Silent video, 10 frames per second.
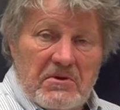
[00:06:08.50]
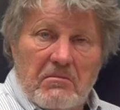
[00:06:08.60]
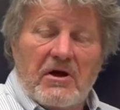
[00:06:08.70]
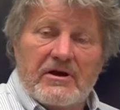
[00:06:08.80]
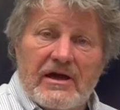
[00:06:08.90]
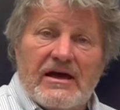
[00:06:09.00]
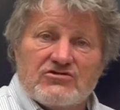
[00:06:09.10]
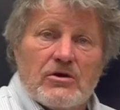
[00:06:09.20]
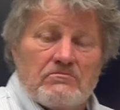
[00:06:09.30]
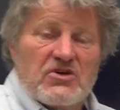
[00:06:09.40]
you want to
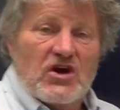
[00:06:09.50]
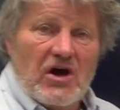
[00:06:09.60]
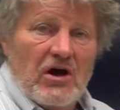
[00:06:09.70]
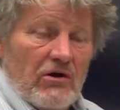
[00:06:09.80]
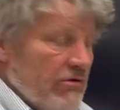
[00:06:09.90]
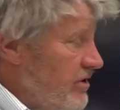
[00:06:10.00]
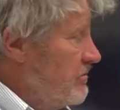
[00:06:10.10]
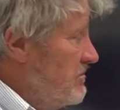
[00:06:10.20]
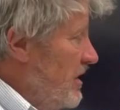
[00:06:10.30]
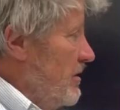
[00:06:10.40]
gas up the car and
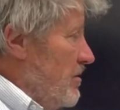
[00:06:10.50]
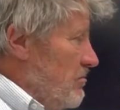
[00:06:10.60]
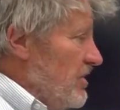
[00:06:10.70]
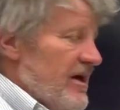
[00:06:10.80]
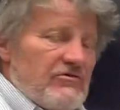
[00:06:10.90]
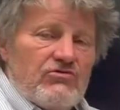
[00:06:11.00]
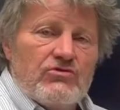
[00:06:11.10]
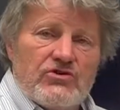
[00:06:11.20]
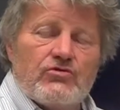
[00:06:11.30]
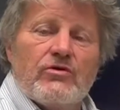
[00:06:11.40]
plan for
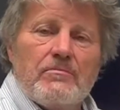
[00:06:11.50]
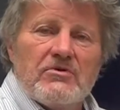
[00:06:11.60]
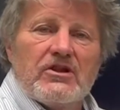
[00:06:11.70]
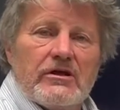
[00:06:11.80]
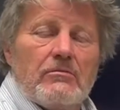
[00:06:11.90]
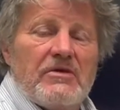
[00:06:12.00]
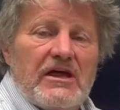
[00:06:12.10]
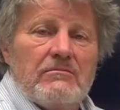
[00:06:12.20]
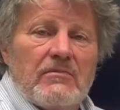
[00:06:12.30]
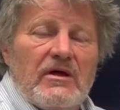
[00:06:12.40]
the trip a little
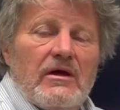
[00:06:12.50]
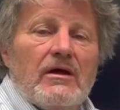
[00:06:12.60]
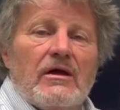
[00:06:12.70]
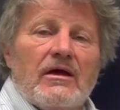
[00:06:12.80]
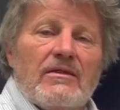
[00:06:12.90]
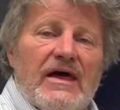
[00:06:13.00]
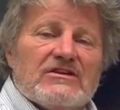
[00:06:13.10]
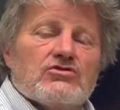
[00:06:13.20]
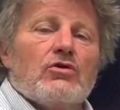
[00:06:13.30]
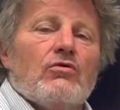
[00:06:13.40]
bit,
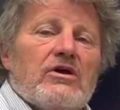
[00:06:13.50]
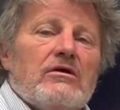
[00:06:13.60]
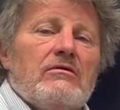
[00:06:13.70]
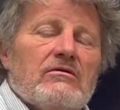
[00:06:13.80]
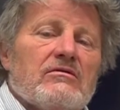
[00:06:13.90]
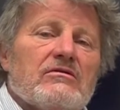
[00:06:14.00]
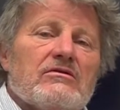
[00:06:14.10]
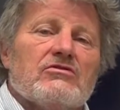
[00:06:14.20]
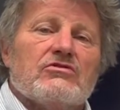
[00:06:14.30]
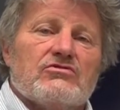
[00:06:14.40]
that's going
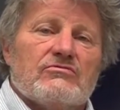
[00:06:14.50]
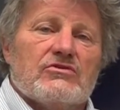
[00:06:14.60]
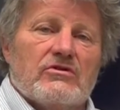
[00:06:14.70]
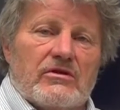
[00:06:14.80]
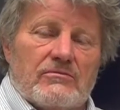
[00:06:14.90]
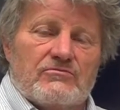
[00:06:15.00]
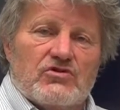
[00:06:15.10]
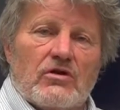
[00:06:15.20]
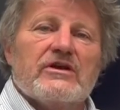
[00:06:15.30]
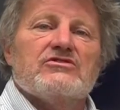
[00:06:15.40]
to the
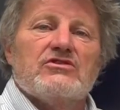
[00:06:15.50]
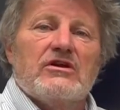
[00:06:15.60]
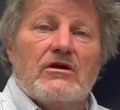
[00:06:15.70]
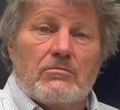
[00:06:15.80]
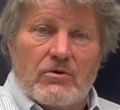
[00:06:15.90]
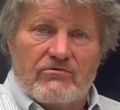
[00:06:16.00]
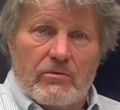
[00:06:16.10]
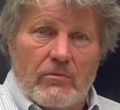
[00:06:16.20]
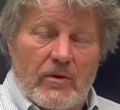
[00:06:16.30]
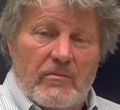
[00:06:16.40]
Salt Lake City airport
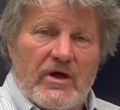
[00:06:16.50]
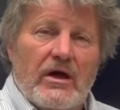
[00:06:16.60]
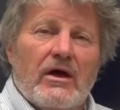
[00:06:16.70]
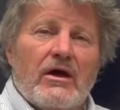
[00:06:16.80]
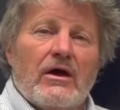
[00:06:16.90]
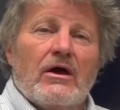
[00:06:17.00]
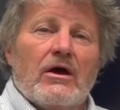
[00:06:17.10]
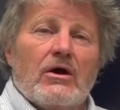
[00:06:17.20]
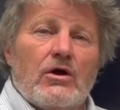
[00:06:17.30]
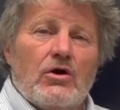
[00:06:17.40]
from Moab.
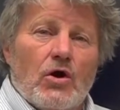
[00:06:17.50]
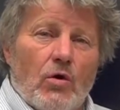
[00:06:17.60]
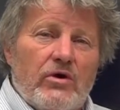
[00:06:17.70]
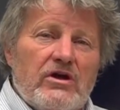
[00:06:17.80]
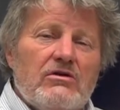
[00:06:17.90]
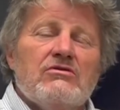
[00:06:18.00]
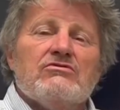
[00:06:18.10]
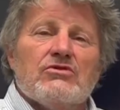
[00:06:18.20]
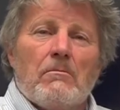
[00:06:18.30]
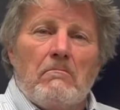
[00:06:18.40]

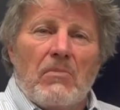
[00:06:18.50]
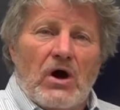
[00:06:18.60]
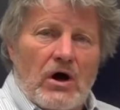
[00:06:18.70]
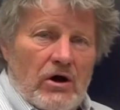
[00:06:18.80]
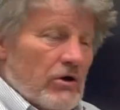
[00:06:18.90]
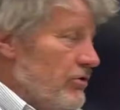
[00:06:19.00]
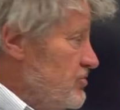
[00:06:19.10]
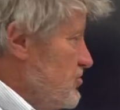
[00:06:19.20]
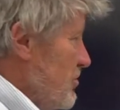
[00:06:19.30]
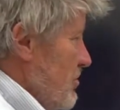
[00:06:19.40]
Going to
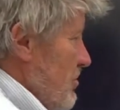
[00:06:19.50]
Mars